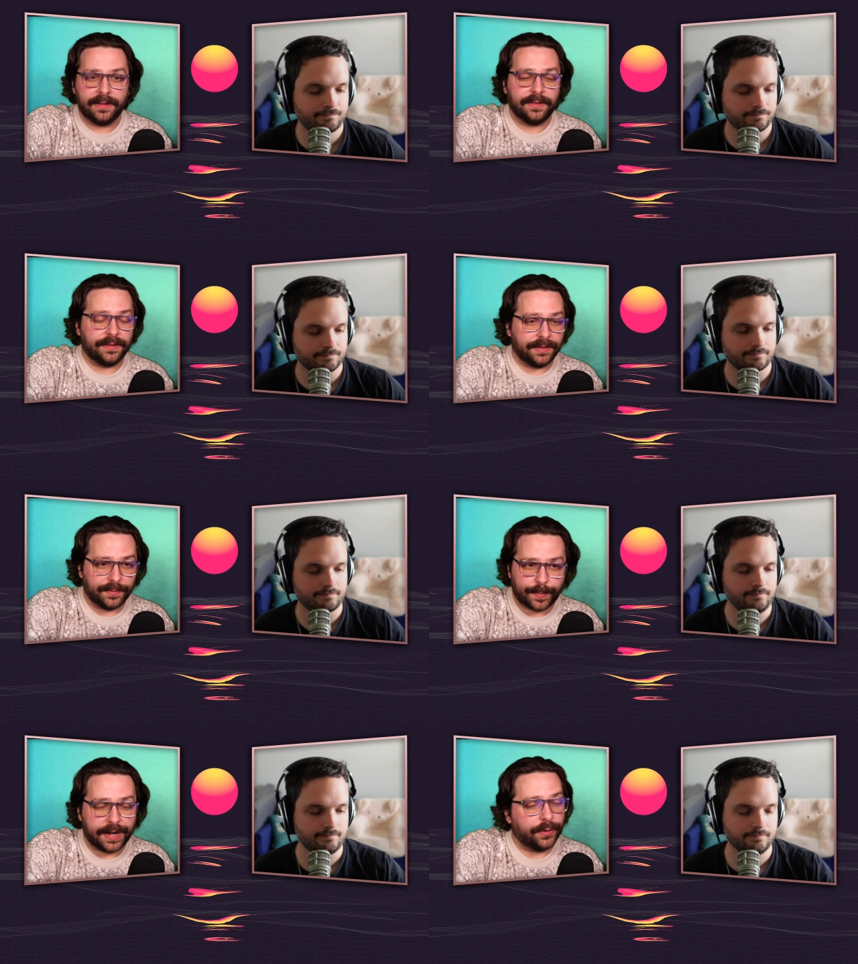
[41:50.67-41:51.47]
Speaker 1: The
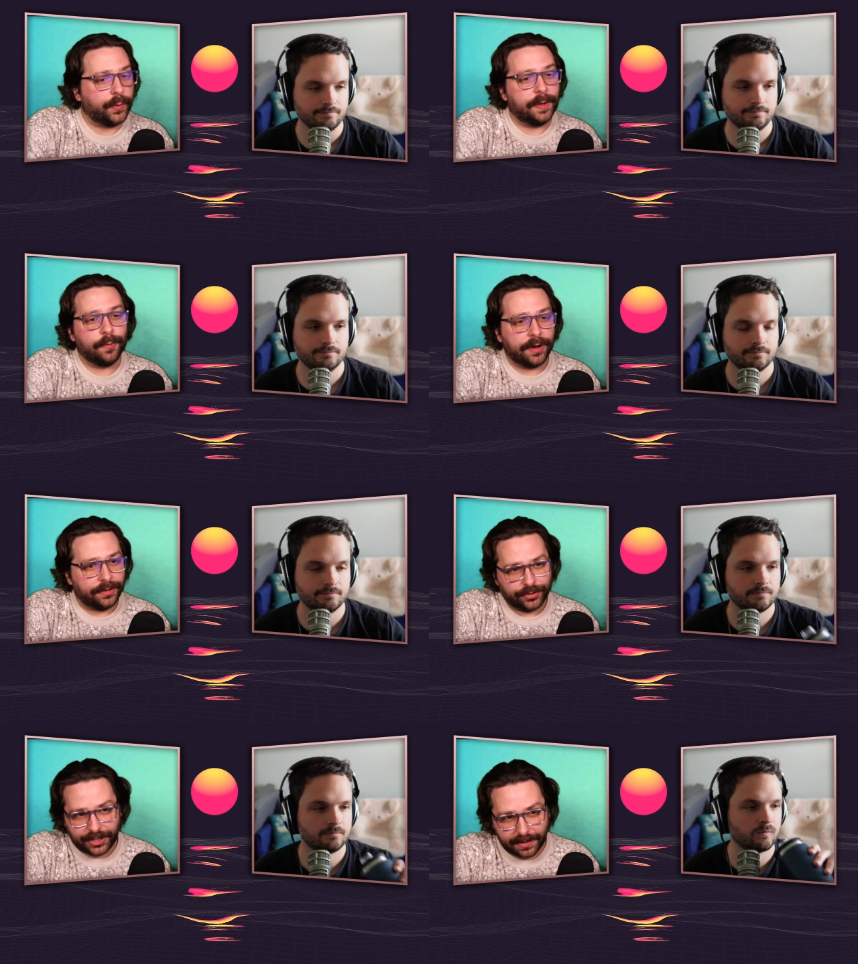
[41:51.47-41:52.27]
Spider Queen won her
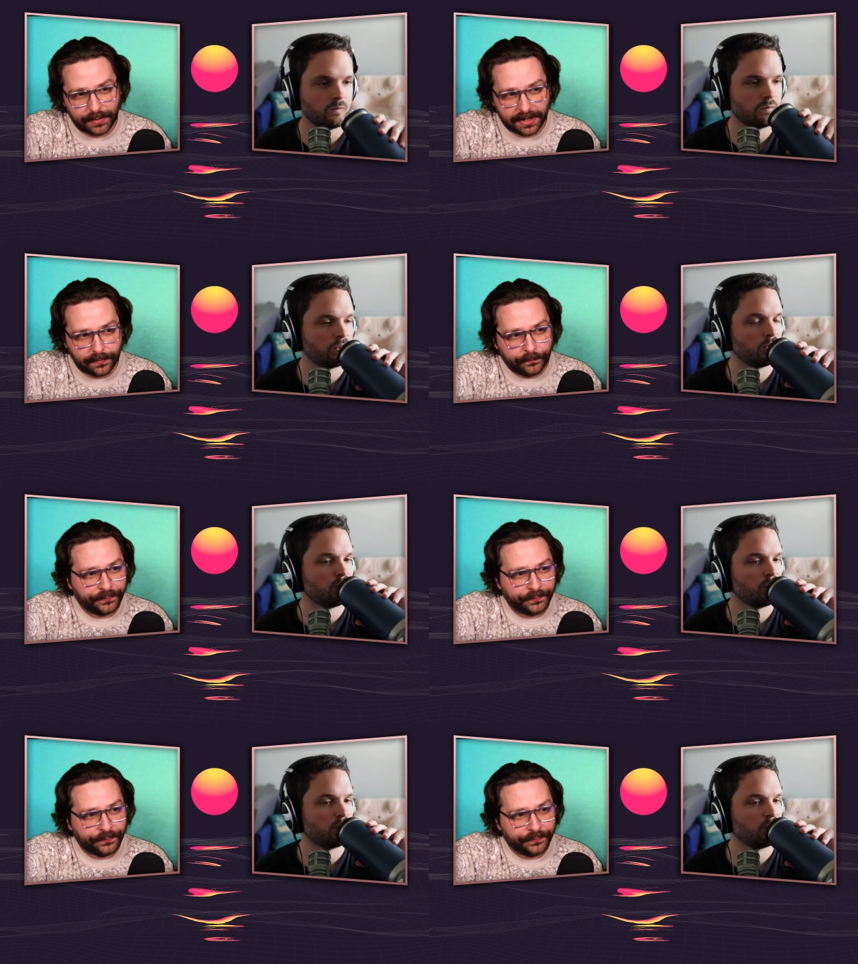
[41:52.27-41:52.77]
champion.